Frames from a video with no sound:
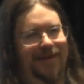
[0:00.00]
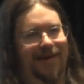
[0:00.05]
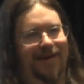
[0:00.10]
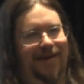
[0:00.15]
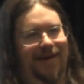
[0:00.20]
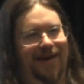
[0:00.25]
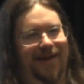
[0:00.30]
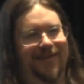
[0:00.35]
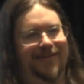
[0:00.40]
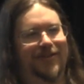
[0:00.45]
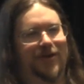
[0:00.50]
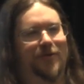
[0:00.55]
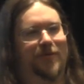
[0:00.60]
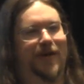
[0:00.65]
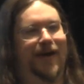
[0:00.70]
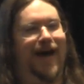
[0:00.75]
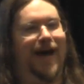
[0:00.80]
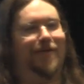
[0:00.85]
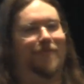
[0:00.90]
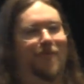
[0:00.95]
And so
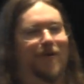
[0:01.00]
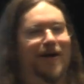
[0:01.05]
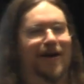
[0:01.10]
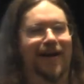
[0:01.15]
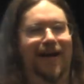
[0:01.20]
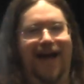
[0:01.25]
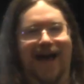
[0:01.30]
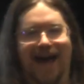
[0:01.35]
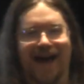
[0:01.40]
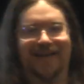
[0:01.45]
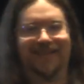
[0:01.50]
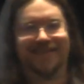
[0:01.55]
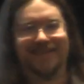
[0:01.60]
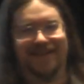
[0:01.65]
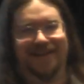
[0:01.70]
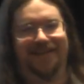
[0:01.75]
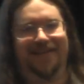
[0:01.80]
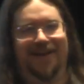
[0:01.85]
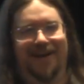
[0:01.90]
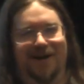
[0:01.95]
we had one guy
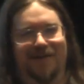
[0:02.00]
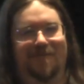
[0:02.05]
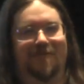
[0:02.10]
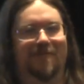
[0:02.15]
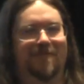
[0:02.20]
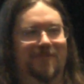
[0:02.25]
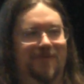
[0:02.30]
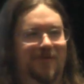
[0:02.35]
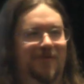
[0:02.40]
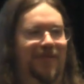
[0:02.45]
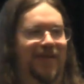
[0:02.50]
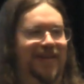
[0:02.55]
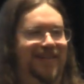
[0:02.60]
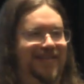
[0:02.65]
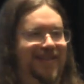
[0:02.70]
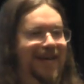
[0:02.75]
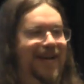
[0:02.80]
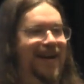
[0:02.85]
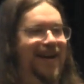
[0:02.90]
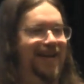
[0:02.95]
sitting there removing
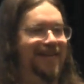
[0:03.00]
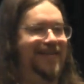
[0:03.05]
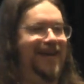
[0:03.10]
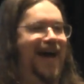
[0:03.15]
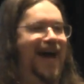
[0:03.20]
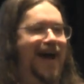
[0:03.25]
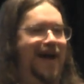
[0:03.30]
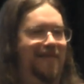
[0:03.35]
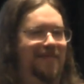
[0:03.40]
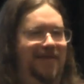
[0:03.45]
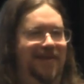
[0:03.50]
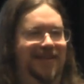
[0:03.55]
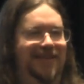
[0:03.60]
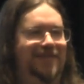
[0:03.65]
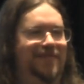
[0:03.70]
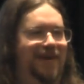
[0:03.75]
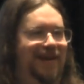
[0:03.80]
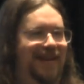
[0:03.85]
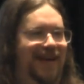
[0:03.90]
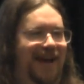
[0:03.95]
10 at a time, and he
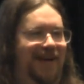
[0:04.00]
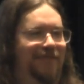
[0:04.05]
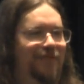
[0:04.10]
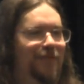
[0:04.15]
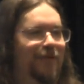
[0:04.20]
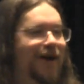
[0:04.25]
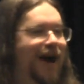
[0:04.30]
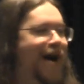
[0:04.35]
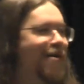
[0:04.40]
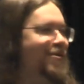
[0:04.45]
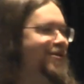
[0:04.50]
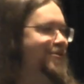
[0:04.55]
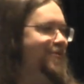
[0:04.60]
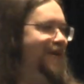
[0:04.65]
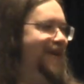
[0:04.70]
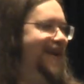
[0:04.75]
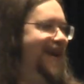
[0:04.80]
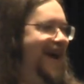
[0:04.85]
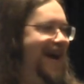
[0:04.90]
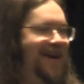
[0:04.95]
spent like 4 hours
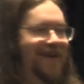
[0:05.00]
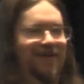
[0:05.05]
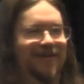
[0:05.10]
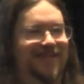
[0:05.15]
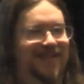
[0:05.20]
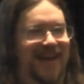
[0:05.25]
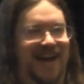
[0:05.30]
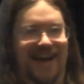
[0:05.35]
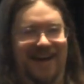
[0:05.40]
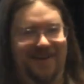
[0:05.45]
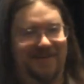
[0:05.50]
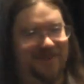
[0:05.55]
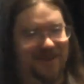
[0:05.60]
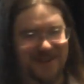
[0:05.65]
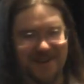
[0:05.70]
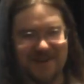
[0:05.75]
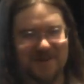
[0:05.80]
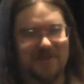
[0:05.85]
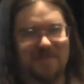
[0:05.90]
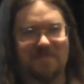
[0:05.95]
one day, and I was like,
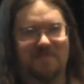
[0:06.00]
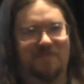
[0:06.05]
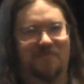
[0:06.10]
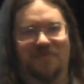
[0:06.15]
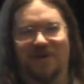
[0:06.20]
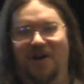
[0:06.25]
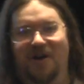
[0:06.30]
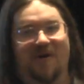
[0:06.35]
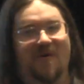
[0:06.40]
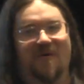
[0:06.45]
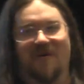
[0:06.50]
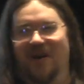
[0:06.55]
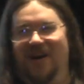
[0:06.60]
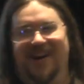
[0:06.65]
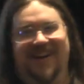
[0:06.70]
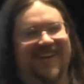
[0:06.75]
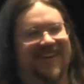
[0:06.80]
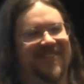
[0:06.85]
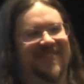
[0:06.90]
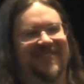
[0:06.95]
bro,
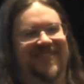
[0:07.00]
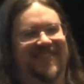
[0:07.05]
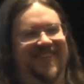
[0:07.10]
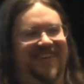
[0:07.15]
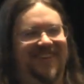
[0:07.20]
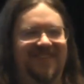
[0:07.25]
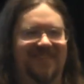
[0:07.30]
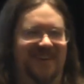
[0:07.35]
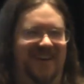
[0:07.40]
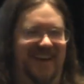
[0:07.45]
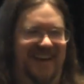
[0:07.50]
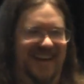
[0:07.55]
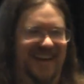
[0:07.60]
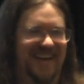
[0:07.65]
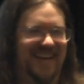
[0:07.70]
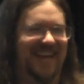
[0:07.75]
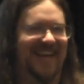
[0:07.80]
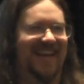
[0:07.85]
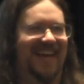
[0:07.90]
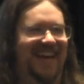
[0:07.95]
what are you
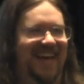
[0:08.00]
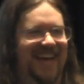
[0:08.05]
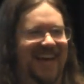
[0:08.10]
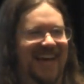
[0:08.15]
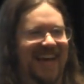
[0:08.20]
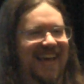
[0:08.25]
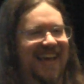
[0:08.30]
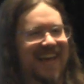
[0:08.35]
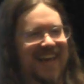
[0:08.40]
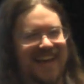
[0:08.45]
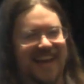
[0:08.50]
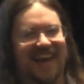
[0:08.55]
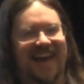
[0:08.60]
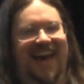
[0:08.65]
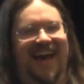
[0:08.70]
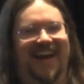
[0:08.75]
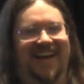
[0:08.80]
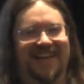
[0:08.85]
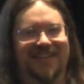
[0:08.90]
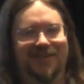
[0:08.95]
doing?
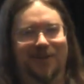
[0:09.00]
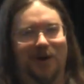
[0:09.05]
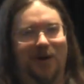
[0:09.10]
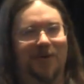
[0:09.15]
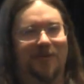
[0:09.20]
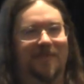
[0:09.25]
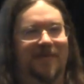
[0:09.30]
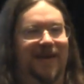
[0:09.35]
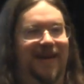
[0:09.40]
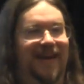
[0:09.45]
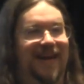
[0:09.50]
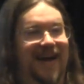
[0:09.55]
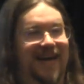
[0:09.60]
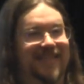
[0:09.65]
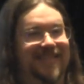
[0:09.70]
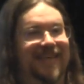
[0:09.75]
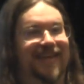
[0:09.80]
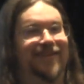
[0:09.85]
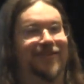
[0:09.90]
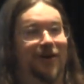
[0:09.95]
And he told me, and I
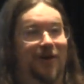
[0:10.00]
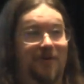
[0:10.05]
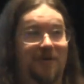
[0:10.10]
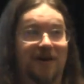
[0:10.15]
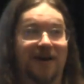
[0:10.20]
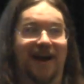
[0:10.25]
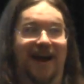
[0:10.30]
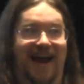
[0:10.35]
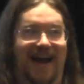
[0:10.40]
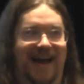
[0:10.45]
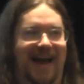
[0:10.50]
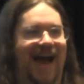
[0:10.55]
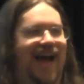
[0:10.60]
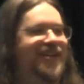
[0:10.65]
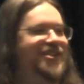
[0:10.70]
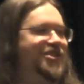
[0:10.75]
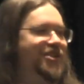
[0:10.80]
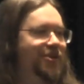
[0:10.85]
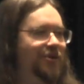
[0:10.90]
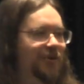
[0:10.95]
said, don't worry, I
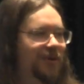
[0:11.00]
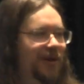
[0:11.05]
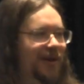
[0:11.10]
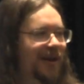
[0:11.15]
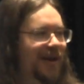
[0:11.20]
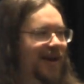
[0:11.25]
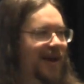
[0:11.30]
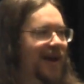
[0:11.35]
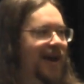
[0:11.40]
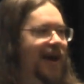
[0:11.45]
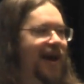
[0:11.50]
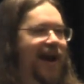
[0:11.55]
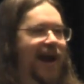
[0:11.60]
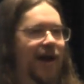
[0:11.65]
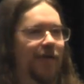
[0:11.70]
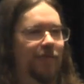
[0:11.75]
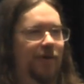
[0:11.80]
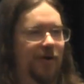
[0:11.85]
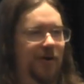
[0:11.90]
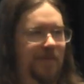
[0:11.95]
got you. And
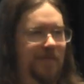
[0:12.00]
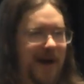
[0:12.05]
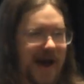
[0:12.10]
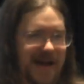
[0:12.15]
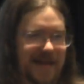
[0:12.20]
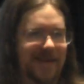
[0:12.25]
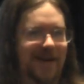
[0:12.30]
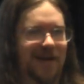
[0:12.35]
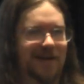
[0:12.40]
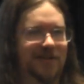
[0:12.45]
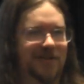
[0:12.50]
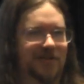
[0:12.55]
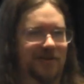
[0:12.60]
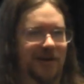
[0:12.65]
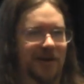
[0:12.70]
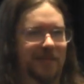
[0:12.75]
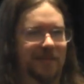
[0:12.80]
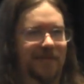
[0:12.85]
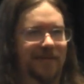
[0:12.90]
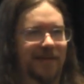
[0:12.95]
I wrote a Python
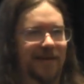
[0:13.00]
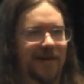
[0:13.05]
script